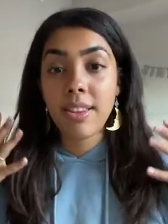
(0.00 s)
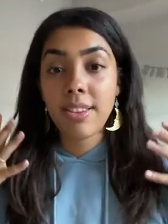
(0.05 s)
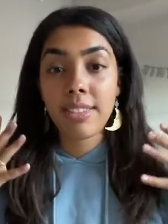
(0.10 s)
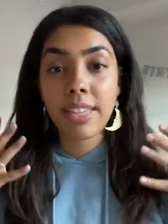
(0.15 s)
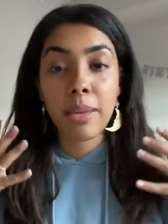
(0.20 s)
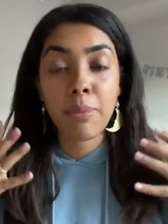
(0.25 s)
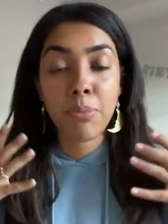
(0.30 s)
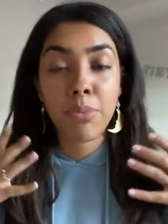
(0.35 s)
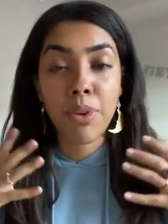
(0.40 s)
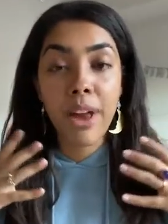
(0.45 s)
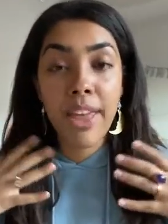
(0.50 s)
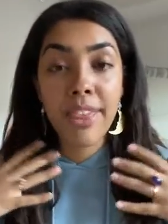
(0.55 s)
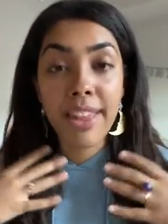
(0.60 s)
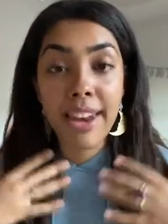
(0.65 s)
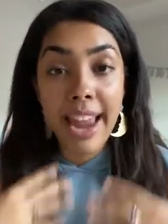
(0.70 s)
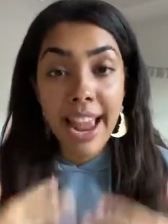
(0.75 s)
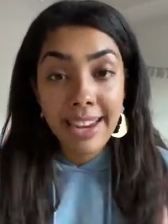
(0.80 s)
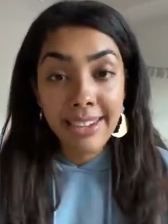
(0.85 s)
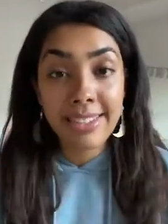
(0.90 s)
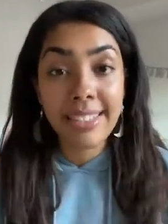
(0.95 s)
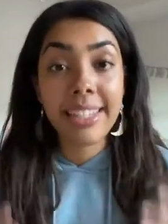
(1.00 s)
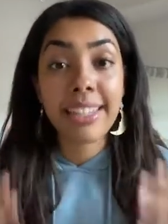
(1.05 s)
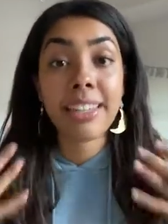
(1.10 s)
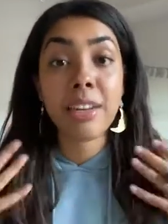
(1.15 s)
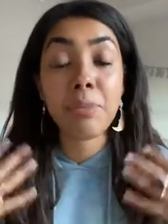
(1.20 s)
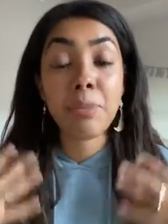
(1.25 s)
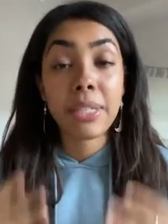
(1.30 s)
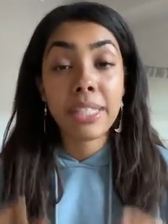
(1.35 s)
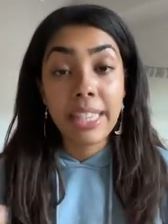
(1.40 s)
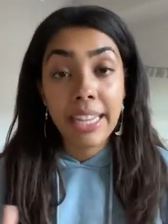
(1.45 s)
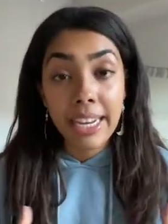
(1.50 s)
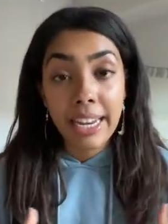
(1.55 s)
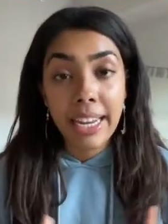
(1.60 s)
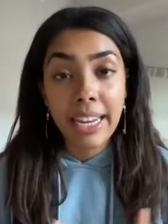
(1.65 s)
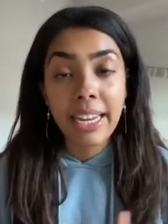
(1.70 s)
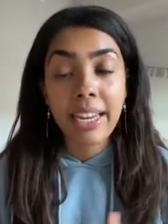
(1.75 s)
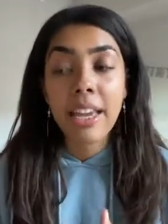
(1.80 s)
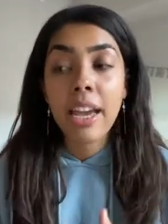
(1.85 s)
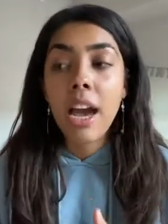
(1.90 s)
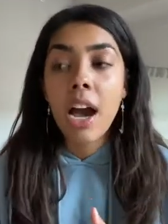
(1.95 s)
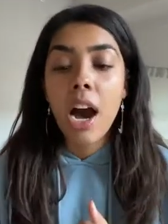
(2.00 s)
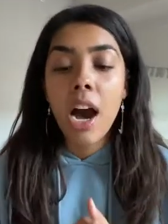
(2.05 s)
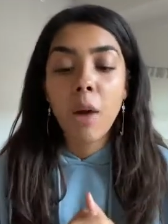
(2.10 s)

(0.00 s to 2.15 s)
the same breath, an ending and a beginning.